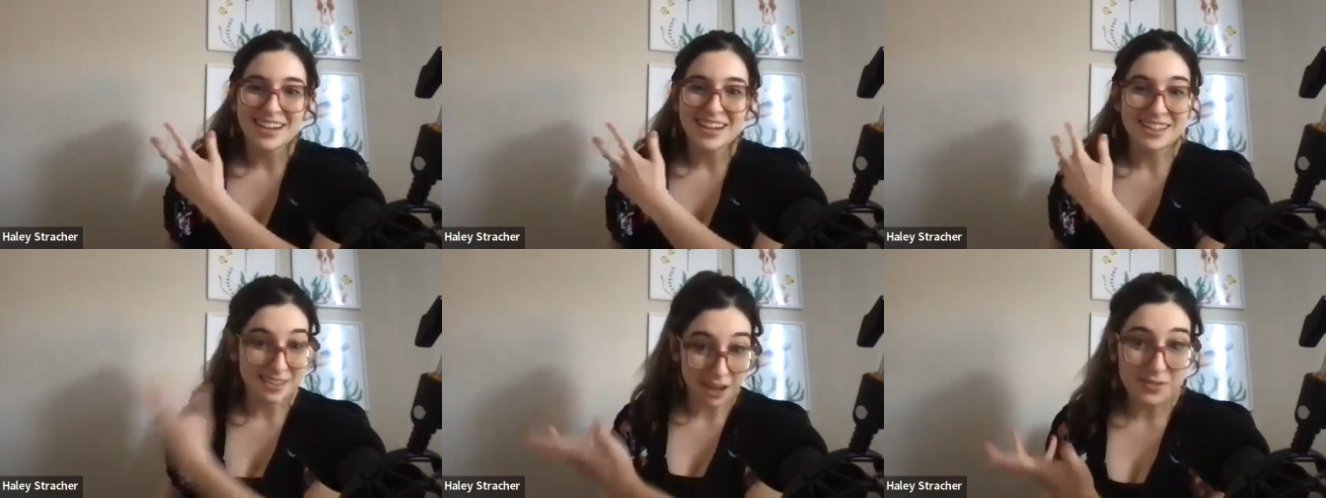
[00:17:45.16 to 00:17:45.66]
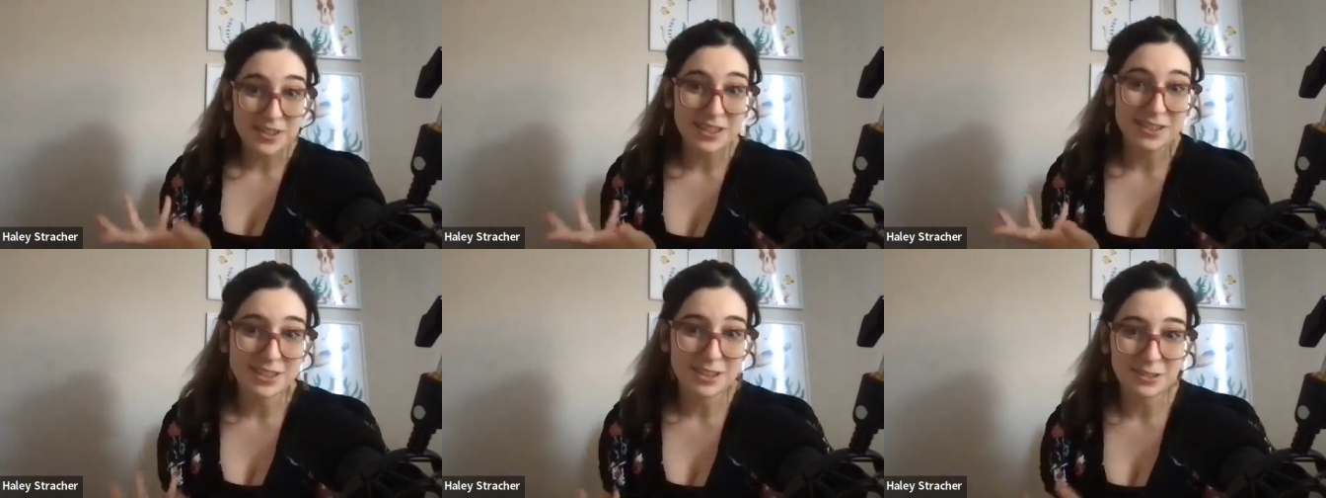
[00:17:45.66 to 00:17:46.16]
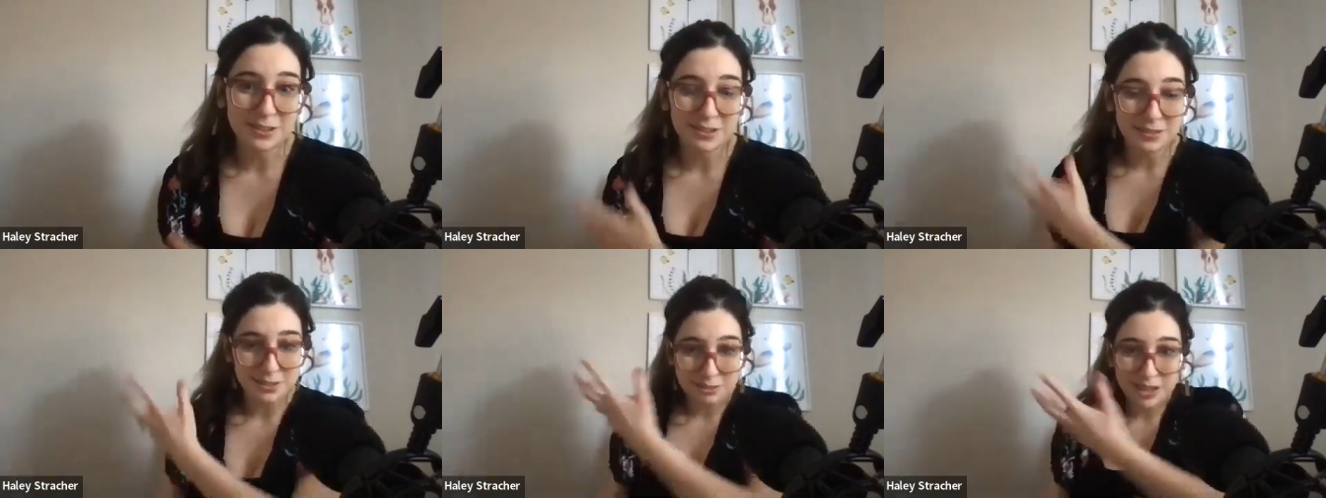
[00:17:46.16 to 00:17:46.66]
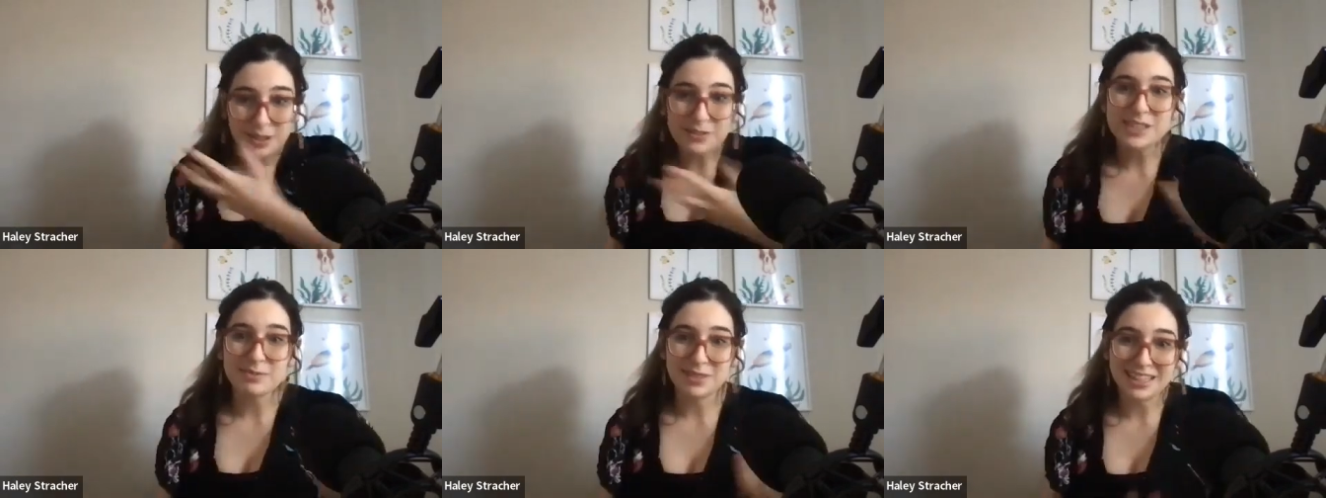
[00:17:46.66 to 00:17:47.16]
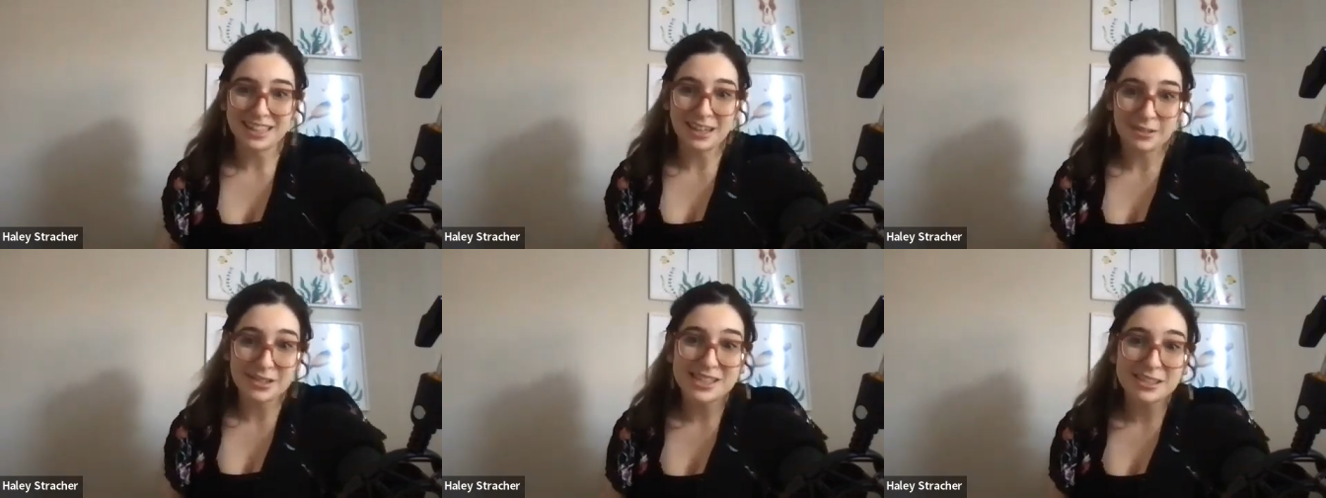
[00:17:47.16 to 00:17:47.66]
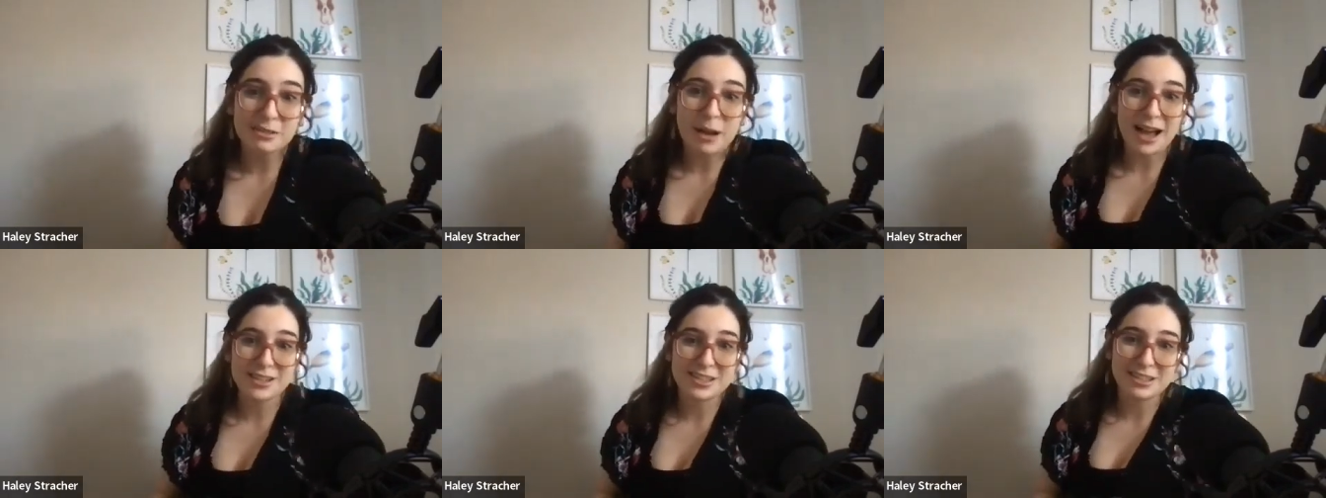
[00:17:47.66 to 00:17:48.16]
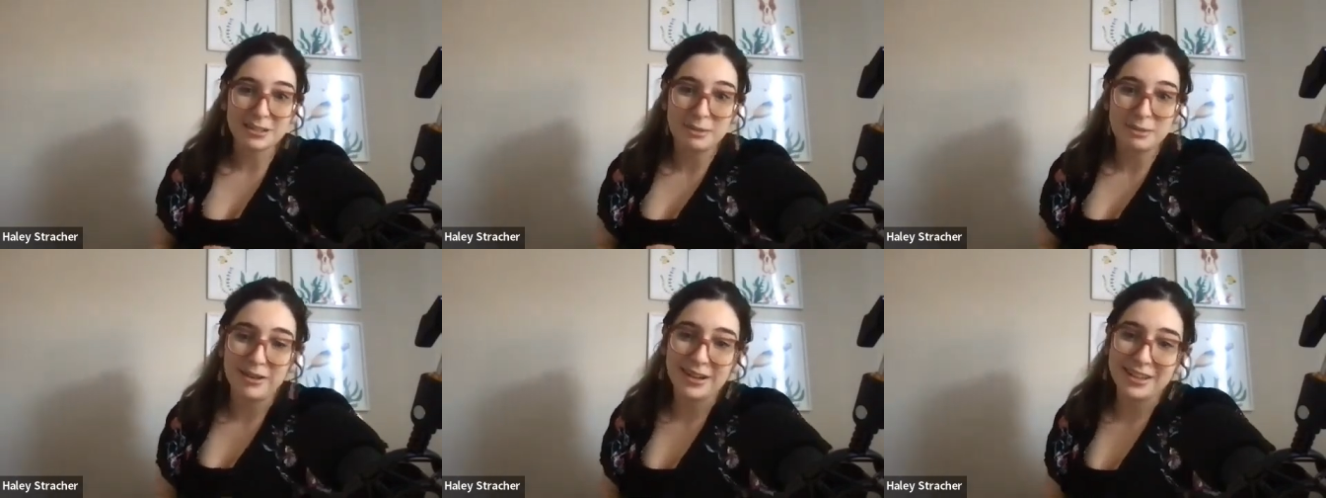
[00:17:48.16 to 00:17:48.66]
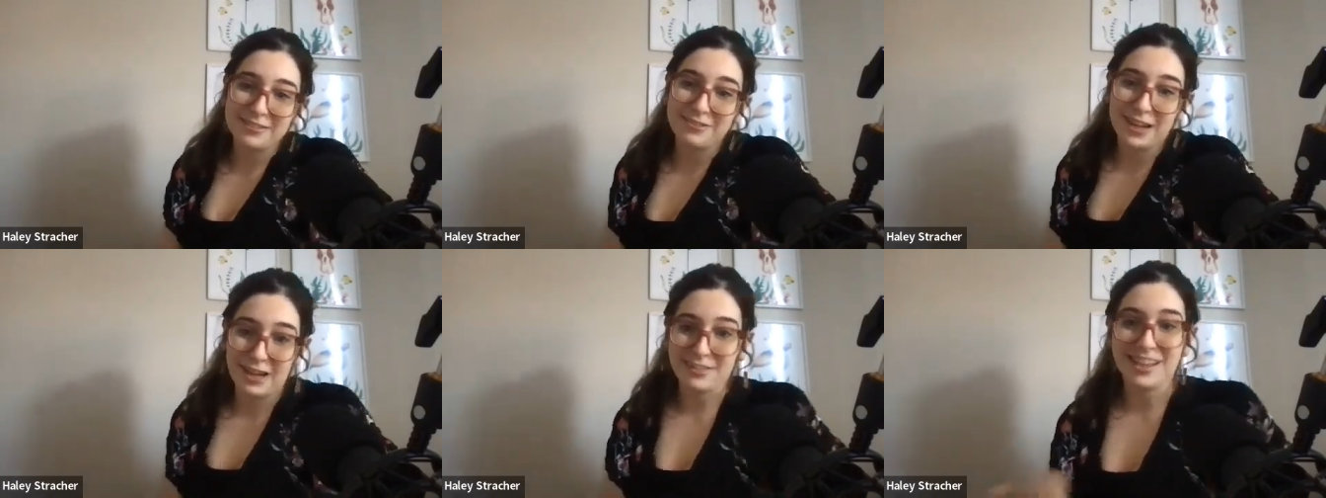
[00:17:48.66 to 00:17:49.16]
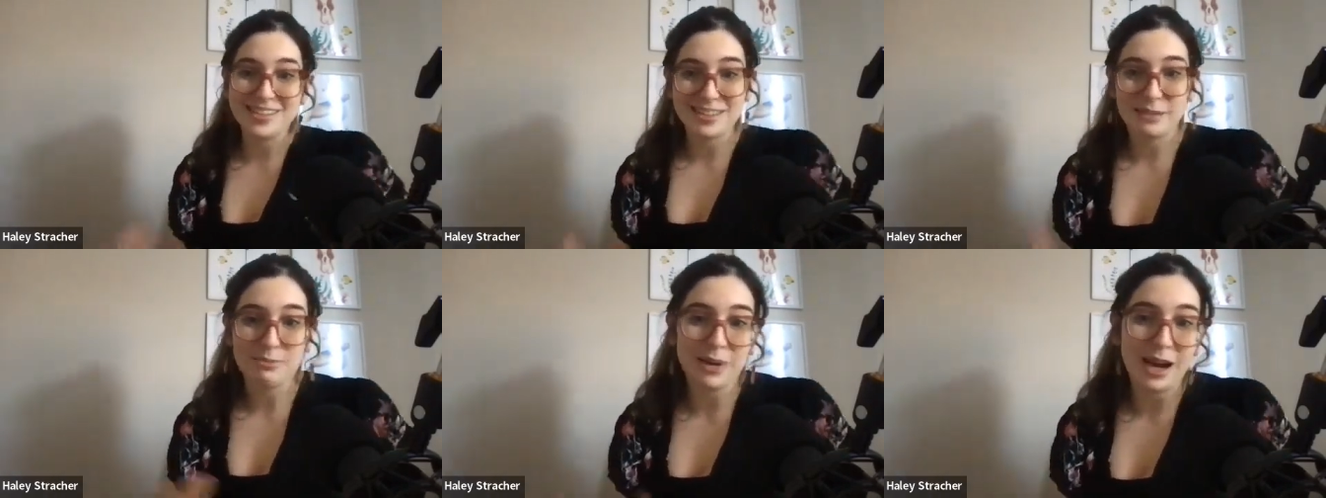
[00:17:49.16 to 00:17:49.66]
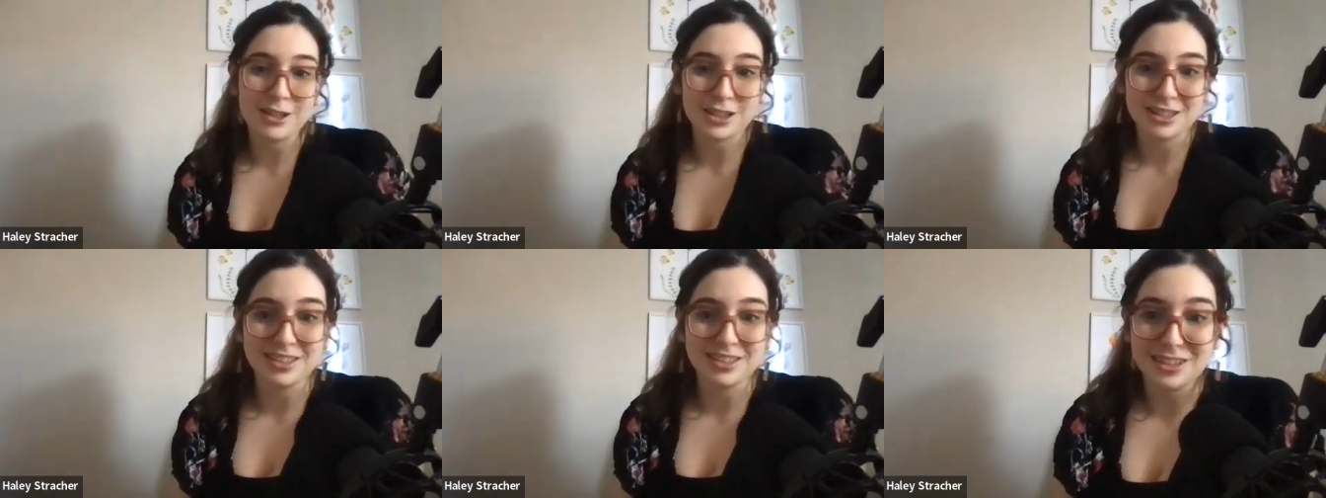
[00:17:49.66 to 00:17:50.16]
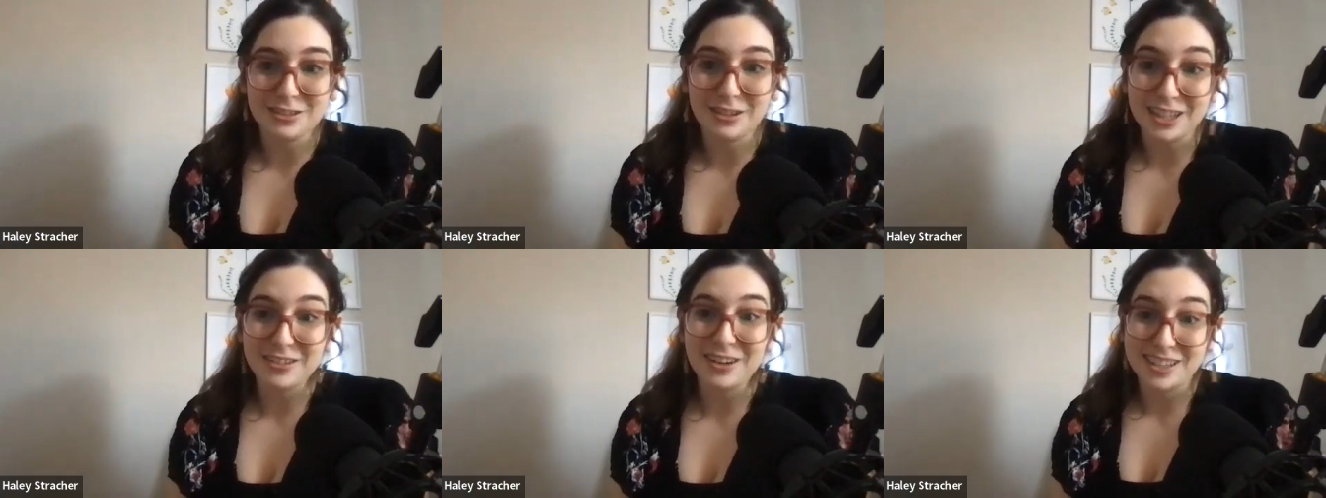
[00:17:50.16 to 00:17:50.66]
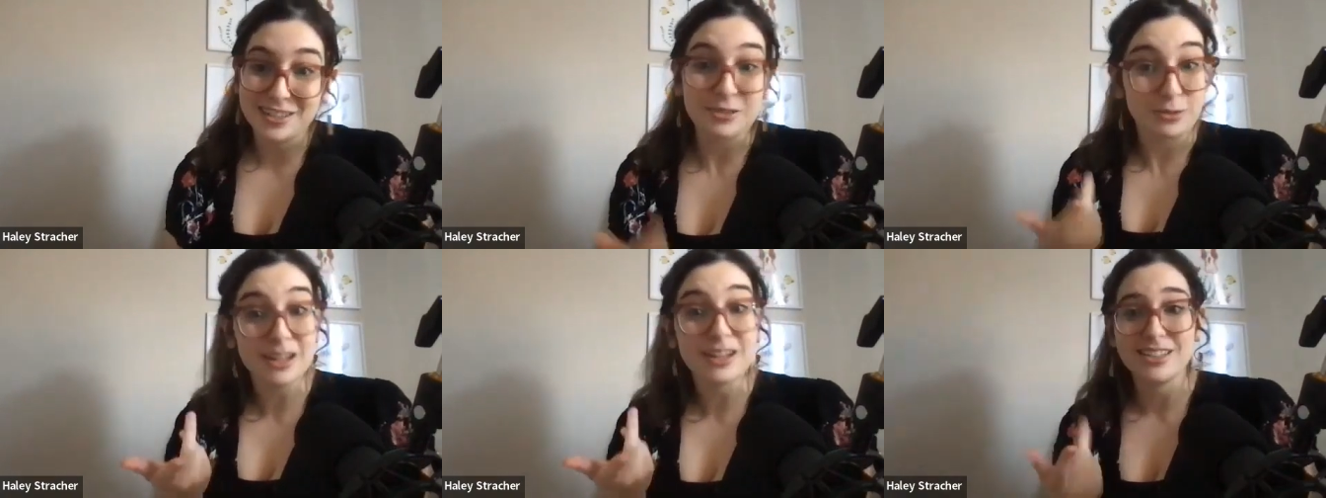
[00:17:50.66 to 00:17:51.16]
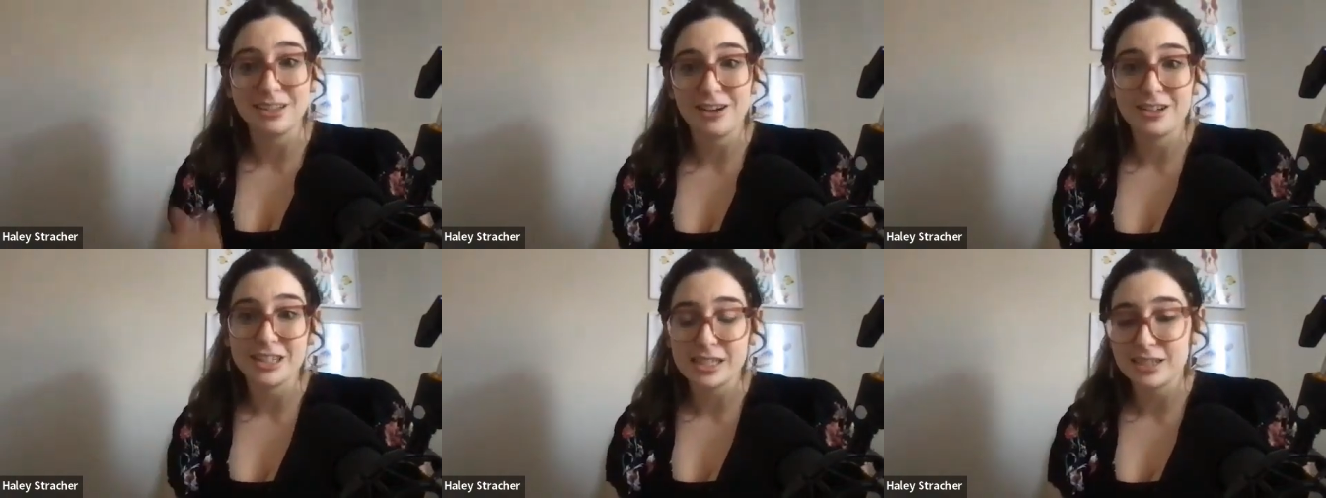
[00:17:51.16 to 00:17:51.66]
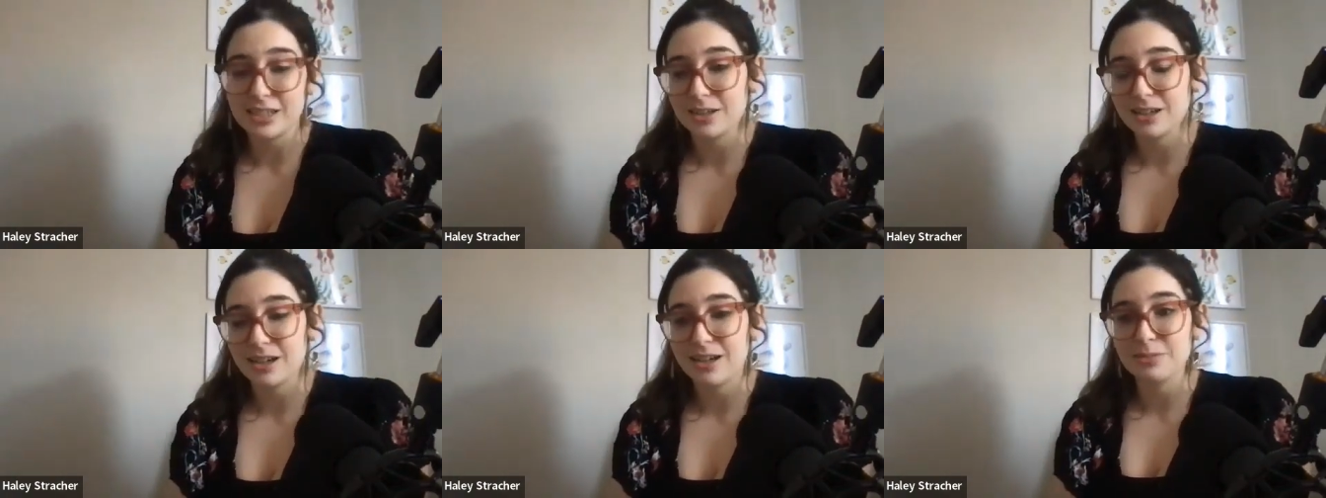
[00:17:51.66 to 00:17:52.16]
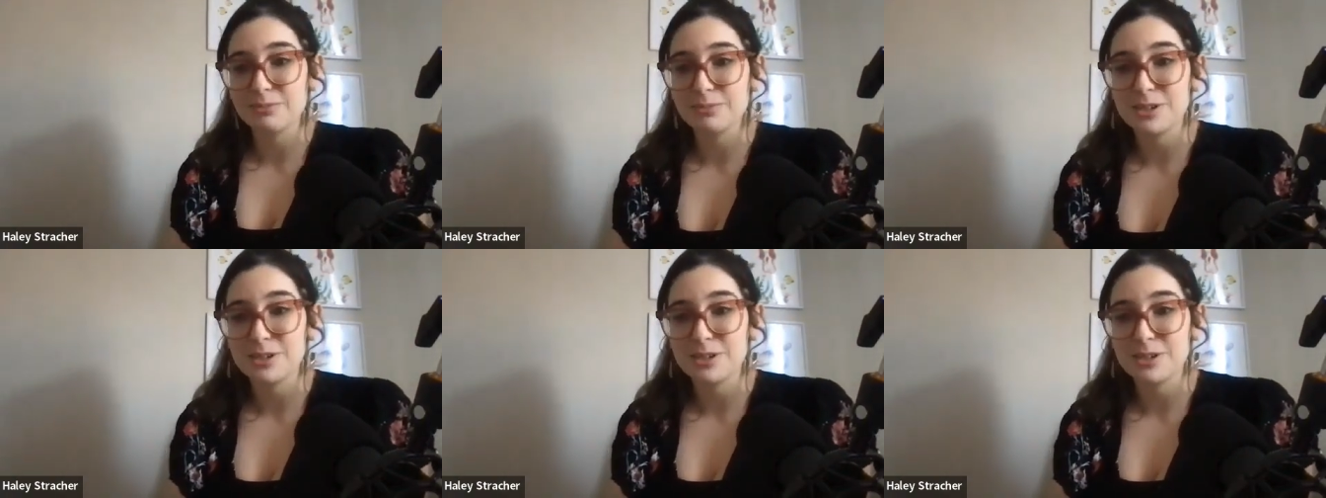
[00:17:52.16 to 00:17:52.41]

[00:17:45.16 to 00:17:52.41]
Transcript: uh, soft skills that you learn from there was something that i was still passionate about and found that same passion in ui ux as well as the artistic um,